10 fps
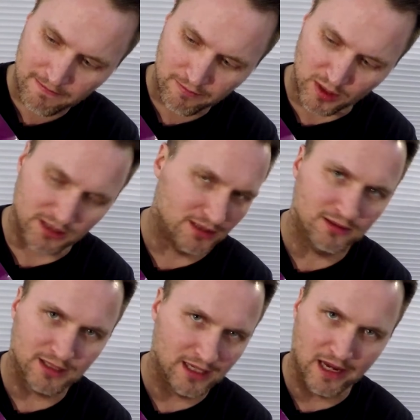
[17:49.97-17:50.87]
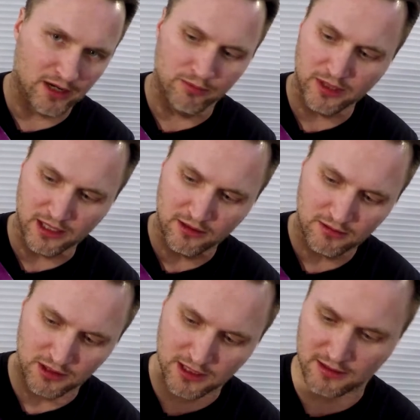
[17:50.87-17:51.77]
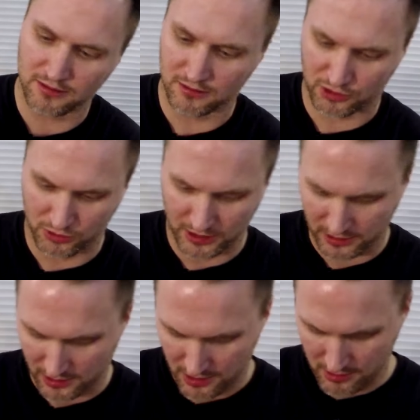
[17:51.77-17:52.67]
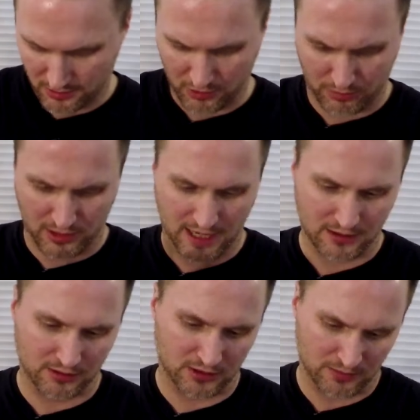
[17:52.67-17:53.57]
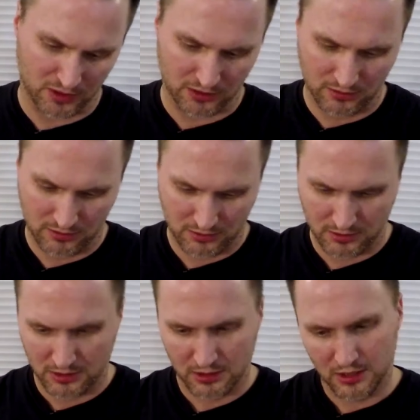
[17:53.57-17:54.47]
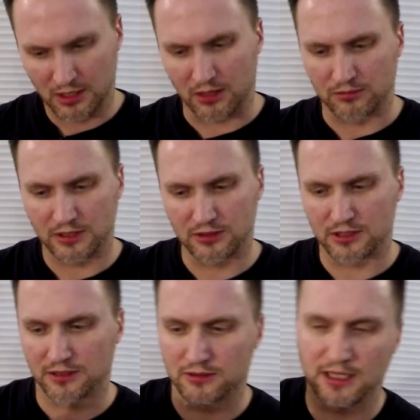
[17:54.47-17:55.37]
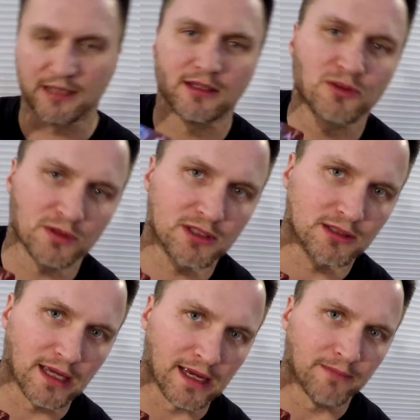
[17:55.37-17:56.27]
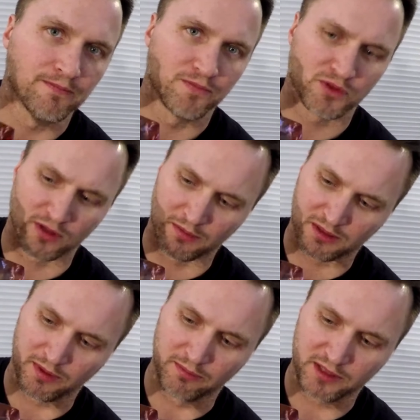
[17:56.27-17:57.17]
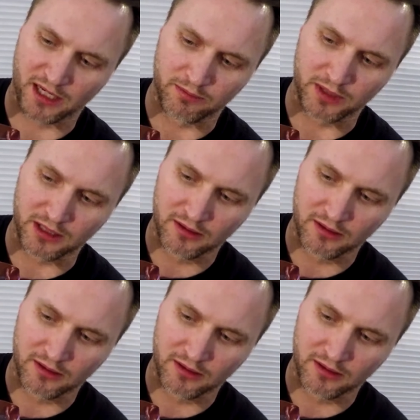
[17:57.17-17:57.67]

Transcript: But it doesn't say A or B. It just has a little tree there, or plant or something. Oh, here's the other side. This one says A, so that must have been side B.